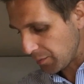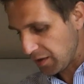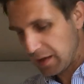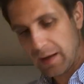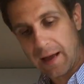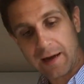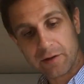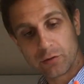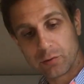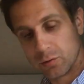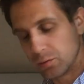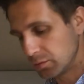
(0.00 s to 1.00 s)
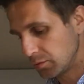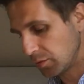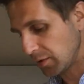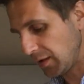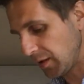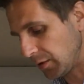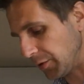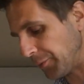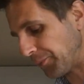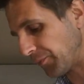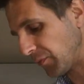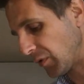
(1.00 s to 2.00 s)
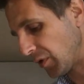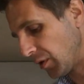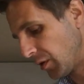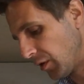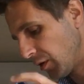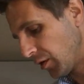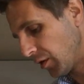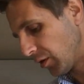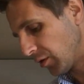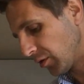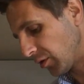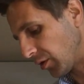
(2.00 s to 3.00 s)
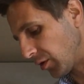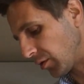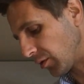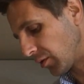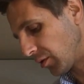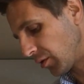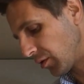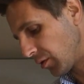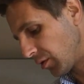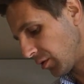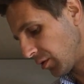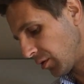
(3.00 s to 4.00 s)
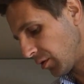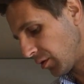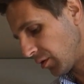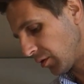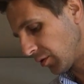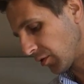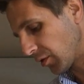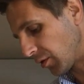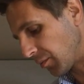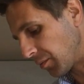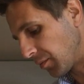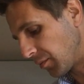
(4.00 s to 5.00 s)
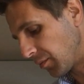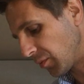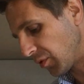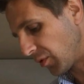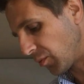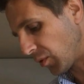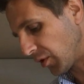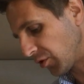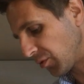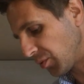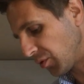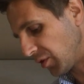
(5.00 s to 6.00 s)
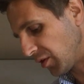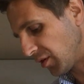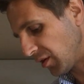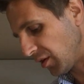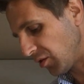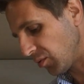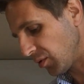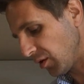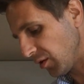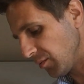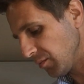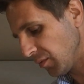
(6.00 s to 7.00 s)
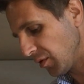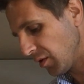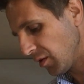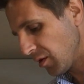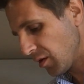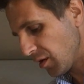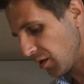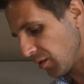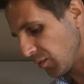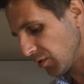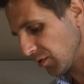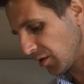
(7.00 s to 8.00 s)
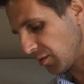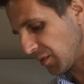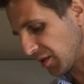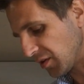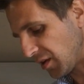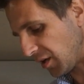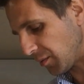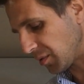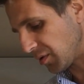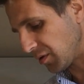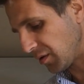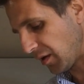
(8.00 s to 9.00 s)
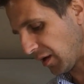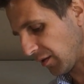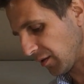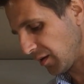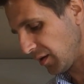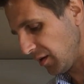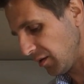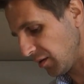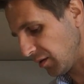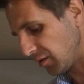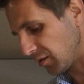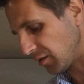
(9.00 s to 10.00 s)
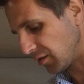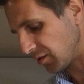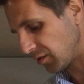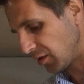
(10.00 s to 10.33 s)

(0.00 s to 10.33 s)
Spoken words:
the actual clear glue. So just going to put in 1 spoon into each one of them, and then we're just going to mix it up. Now the key thing to this